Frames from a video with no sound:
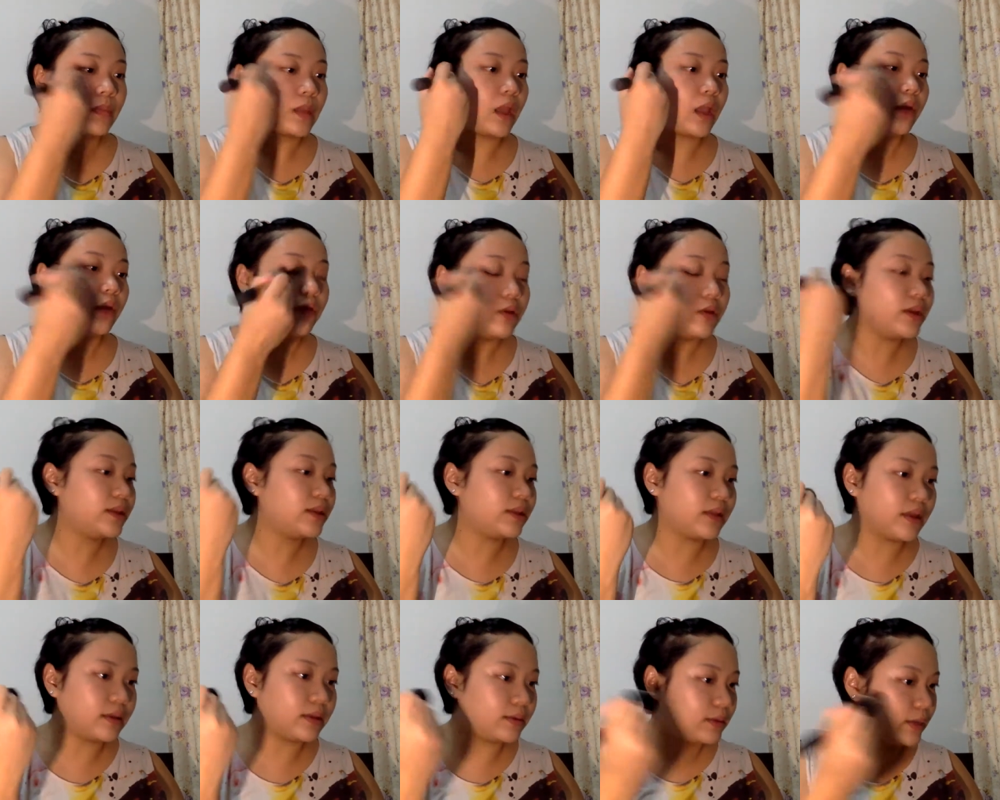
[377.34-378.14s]
I really
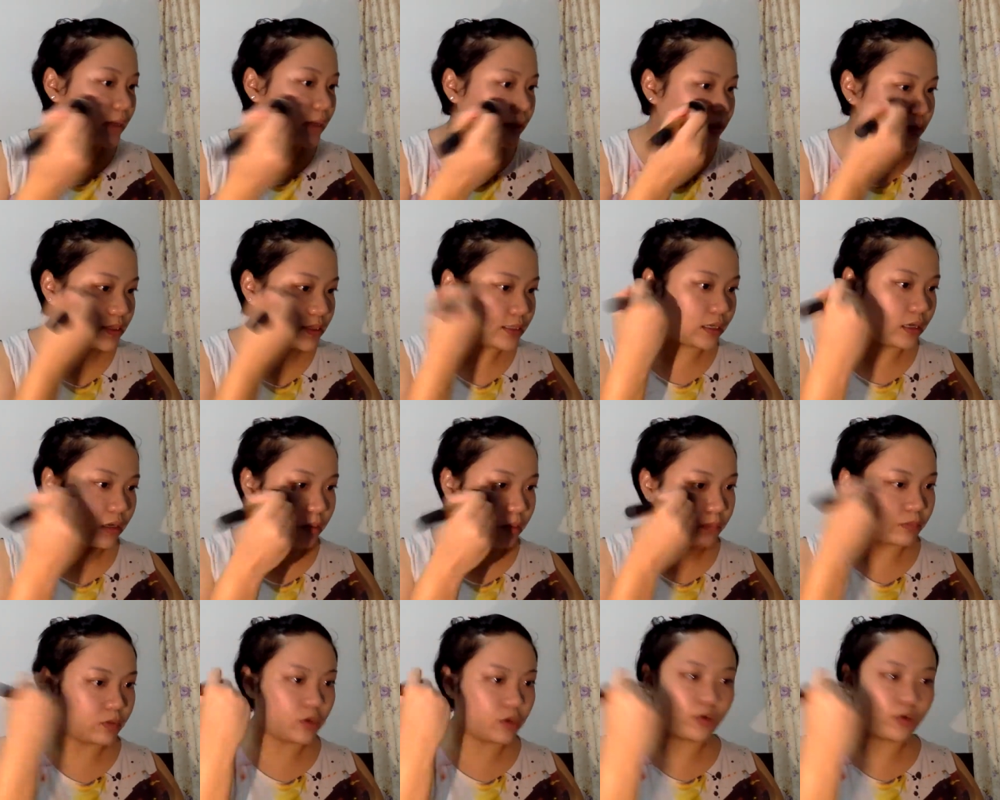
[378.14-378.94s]
think these
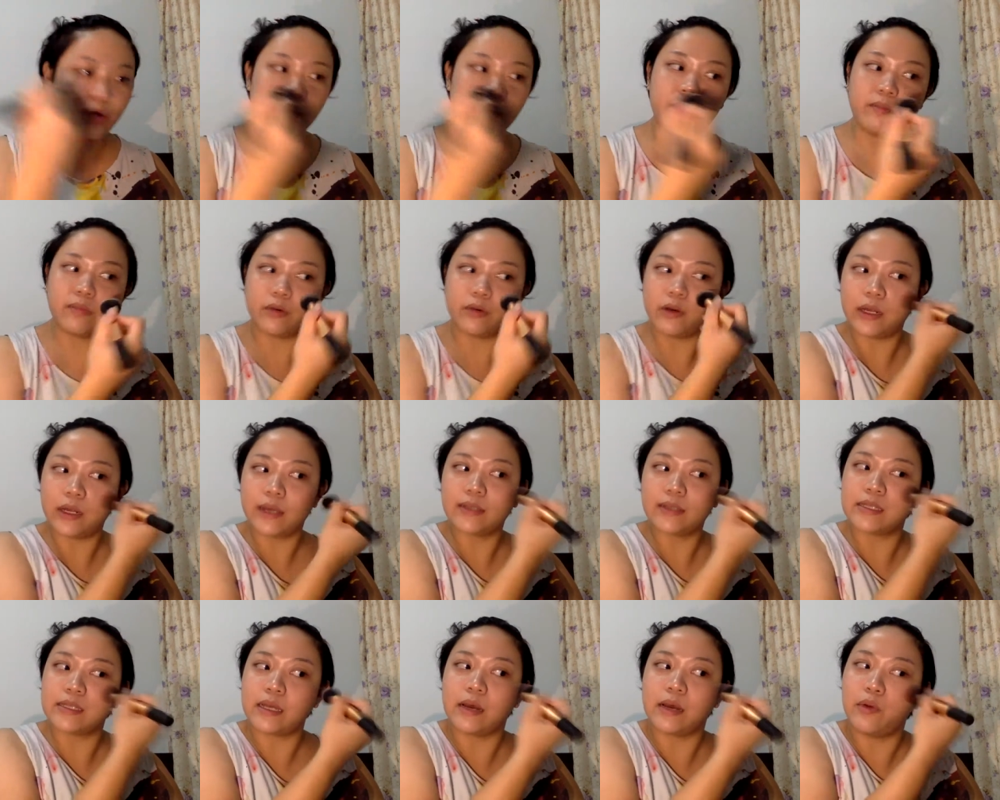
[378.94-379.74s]
cream
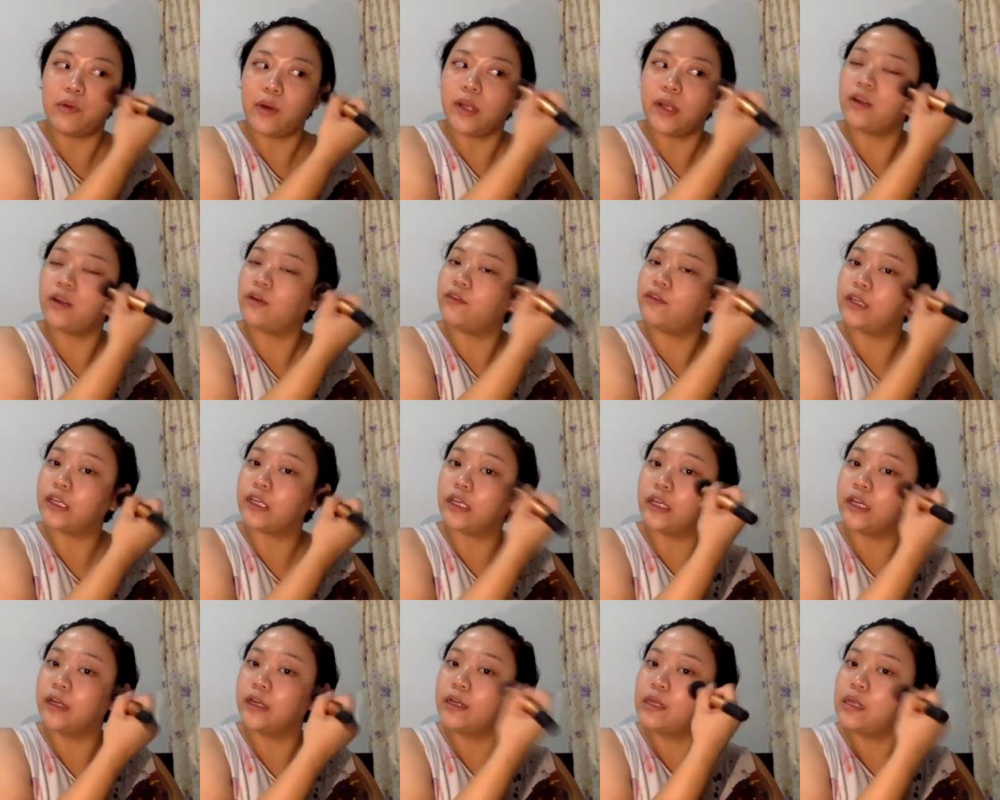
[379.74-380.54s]
products are one of
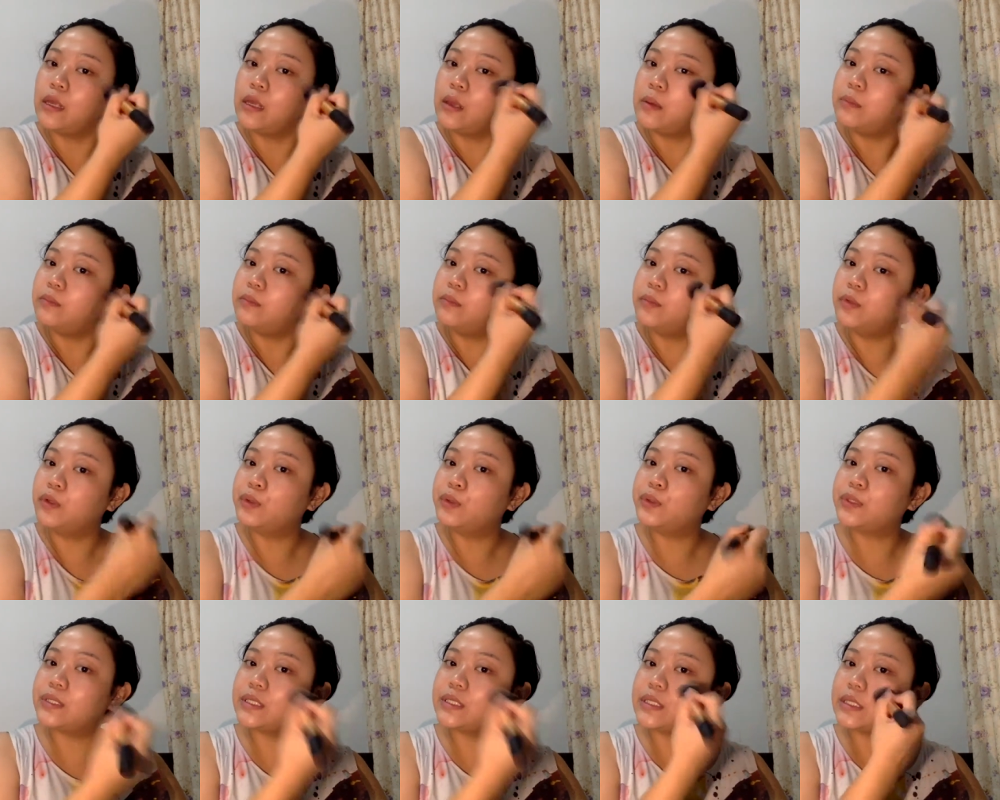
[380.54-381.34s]
the
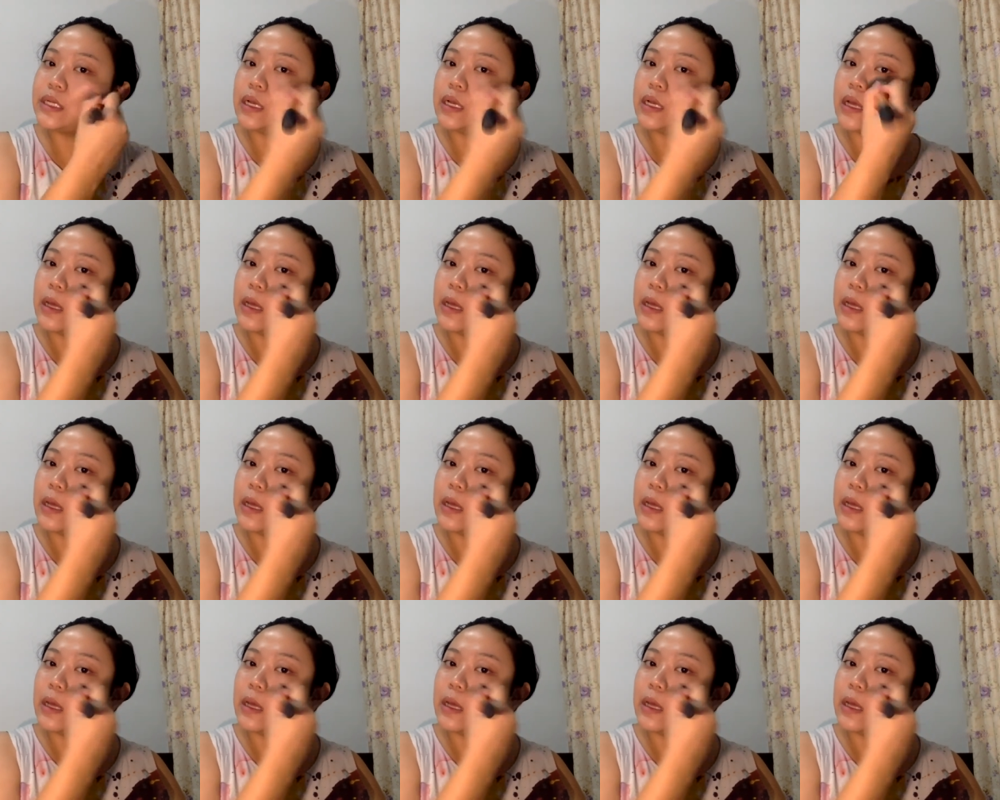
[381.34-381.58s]
most